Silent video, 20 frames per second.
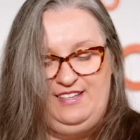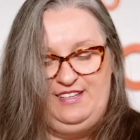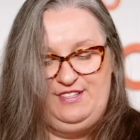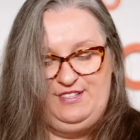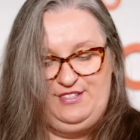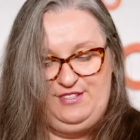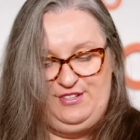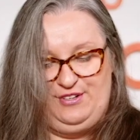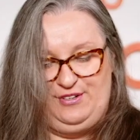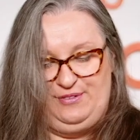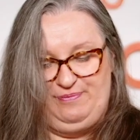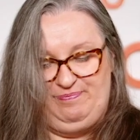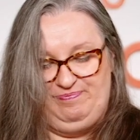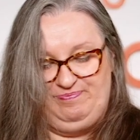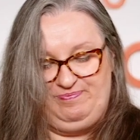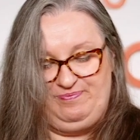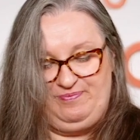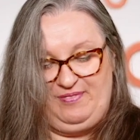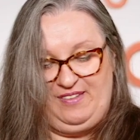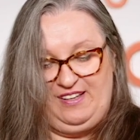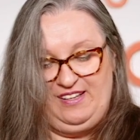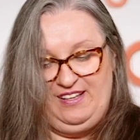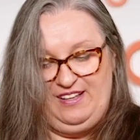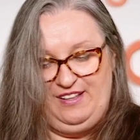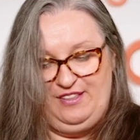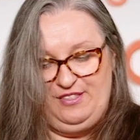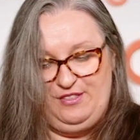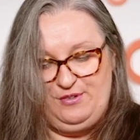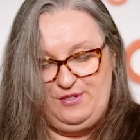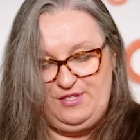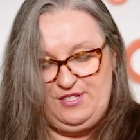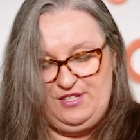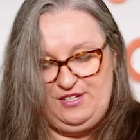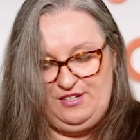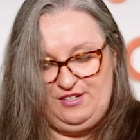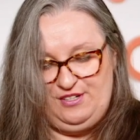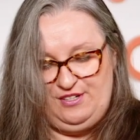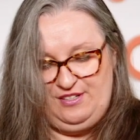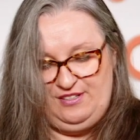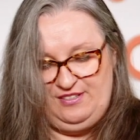So those are
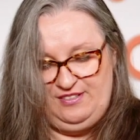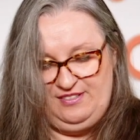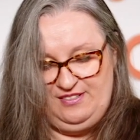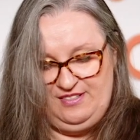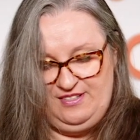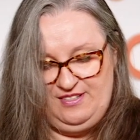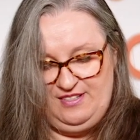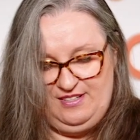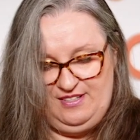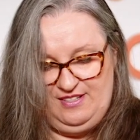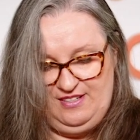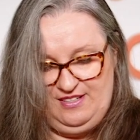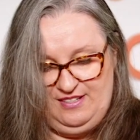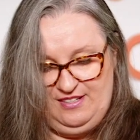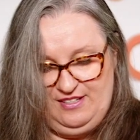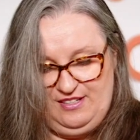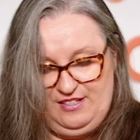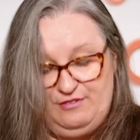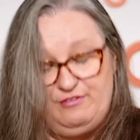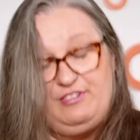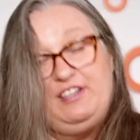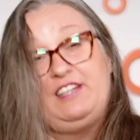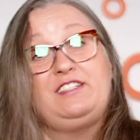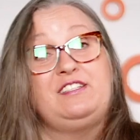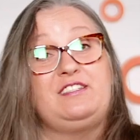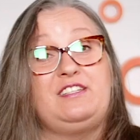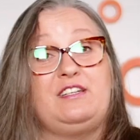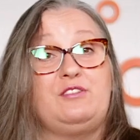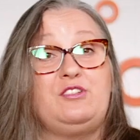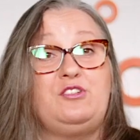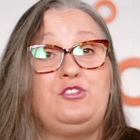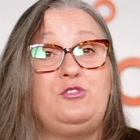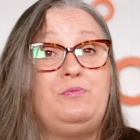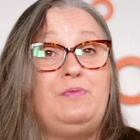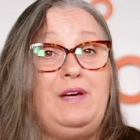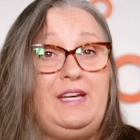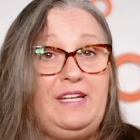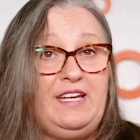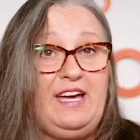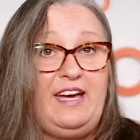your confetti secrets. You
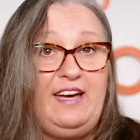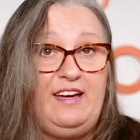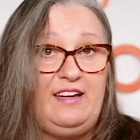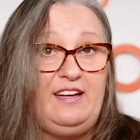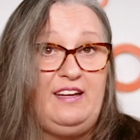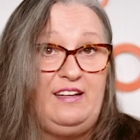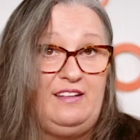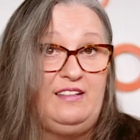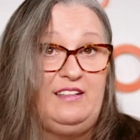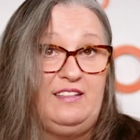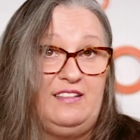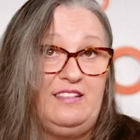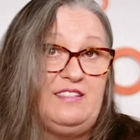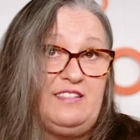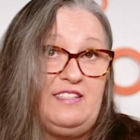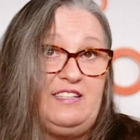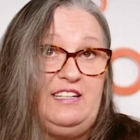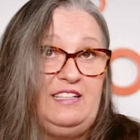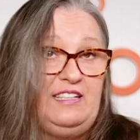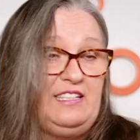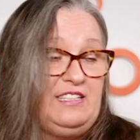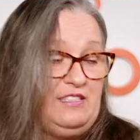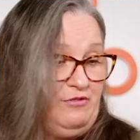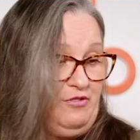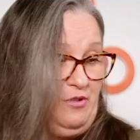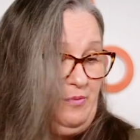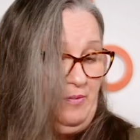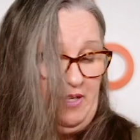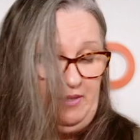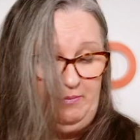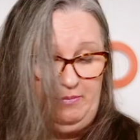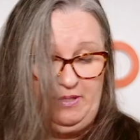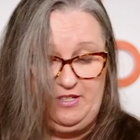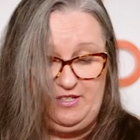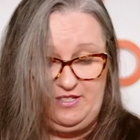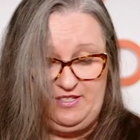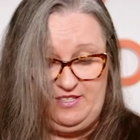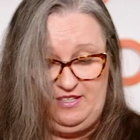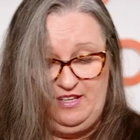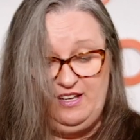may get a slightly different one
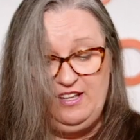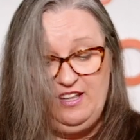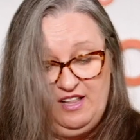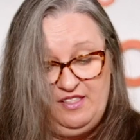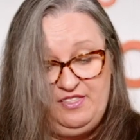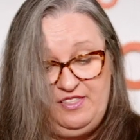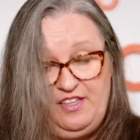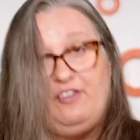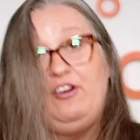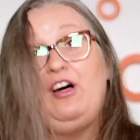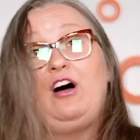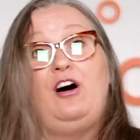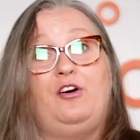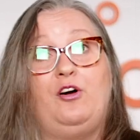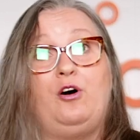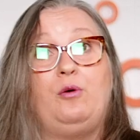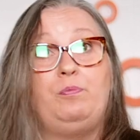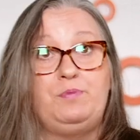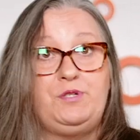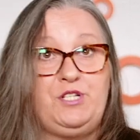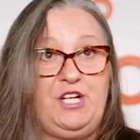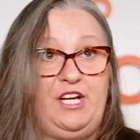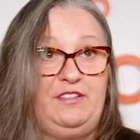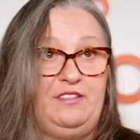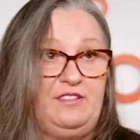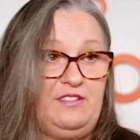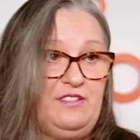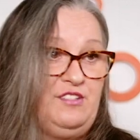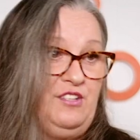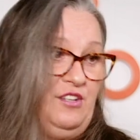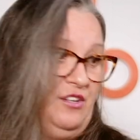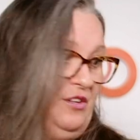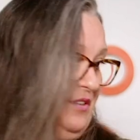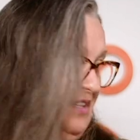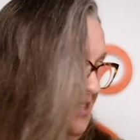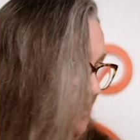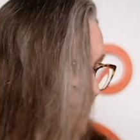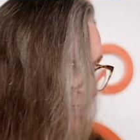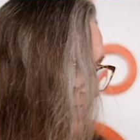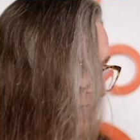because there are options, you know,
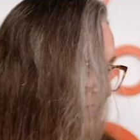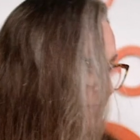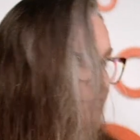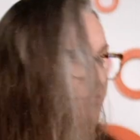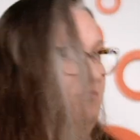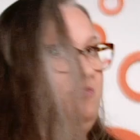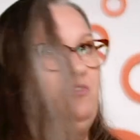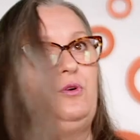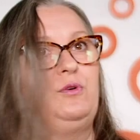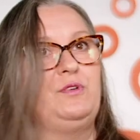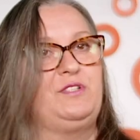there, there's four